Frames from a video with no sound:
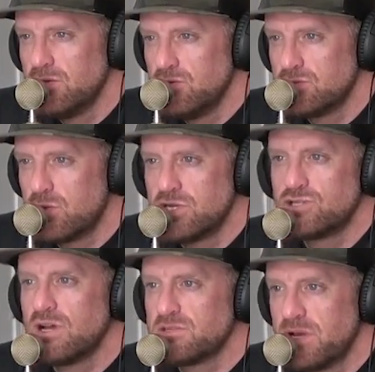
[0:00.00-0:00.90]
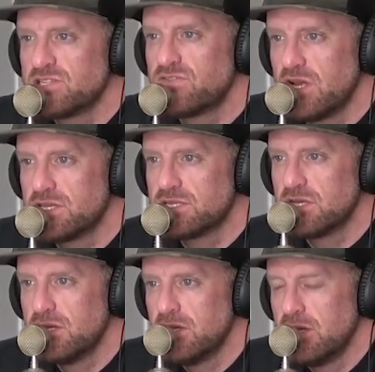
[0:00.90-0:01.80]
who's one of Joao's best
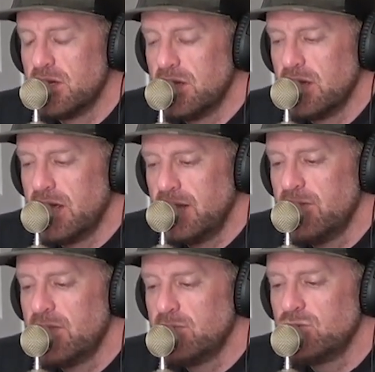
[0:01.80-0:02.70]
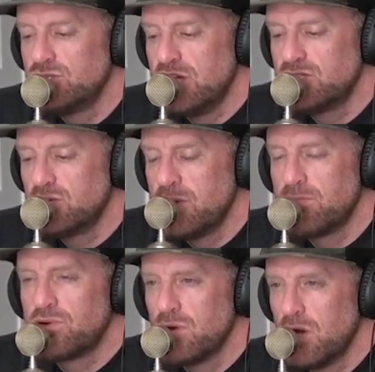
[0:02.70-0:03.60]
friends. And then Buchecha
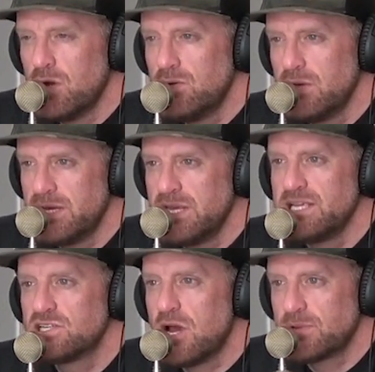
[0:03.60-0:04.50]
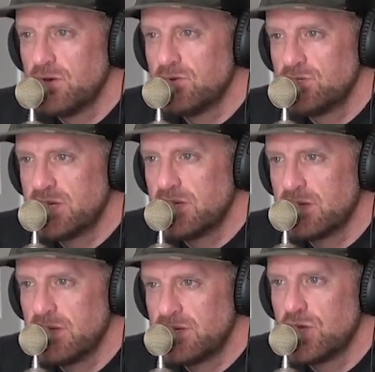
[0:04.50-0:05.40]
went pro and he stopped coaching
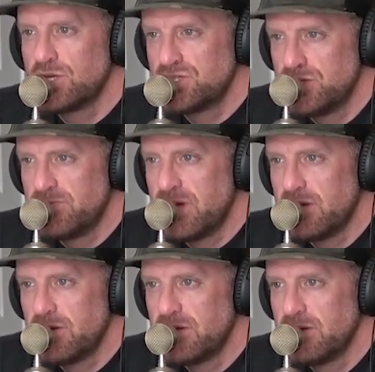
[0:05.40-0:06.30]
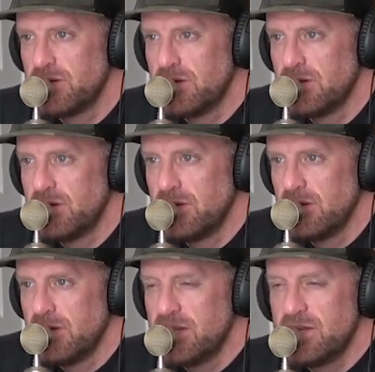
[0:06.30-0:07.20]
and shut his gym down.
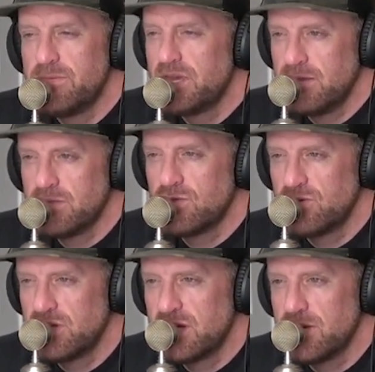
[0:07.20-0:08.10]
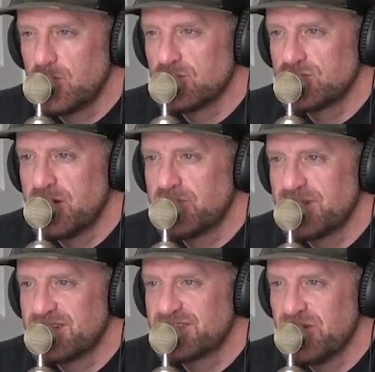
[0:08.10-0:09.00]
And then he became the 13-time world
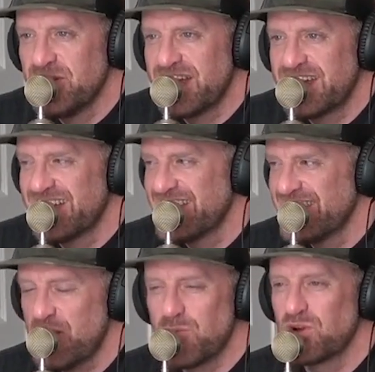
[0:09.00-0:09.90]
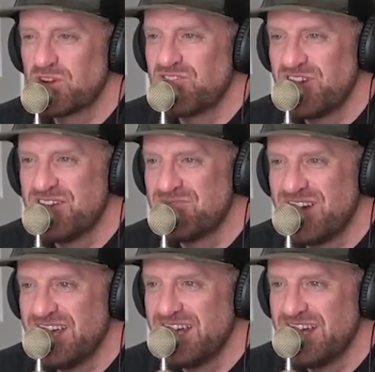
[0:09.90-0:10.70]
champion. So like that worked for him, right?